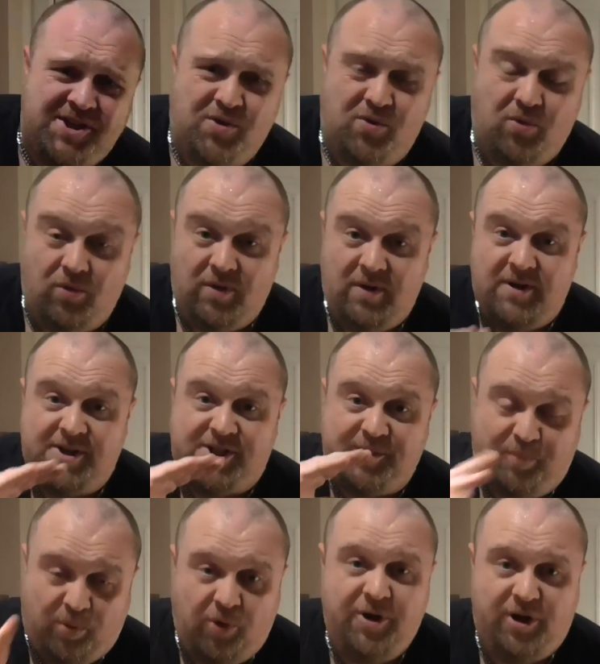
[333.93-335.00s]
So,
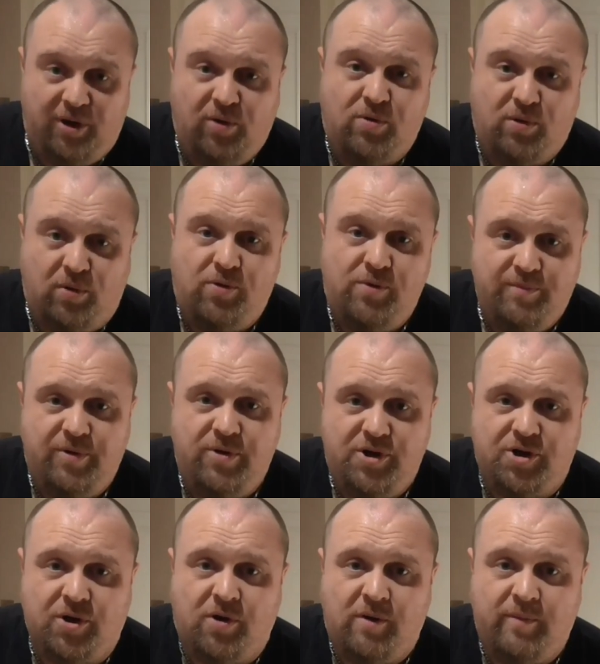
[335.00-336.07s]
support your local home brew
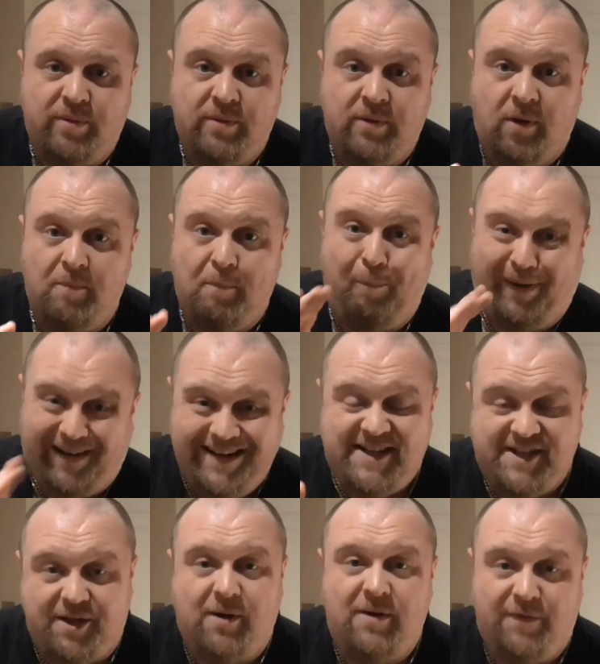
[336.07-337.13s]
shop, buy
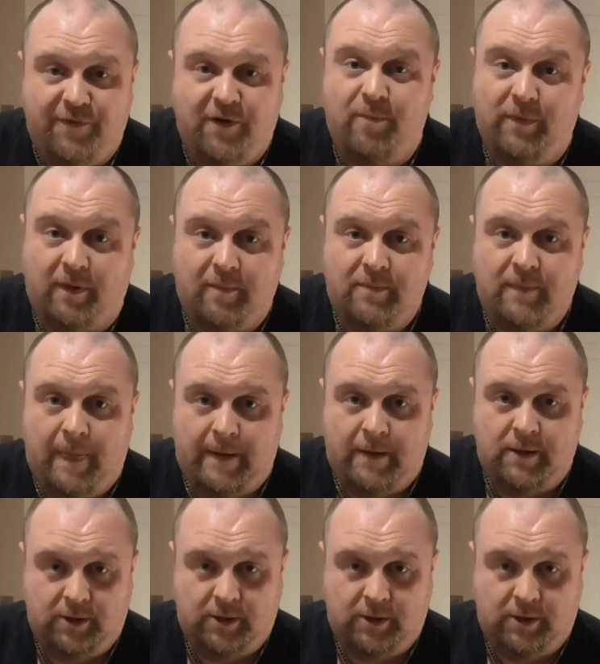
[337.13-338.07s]
stuff from them,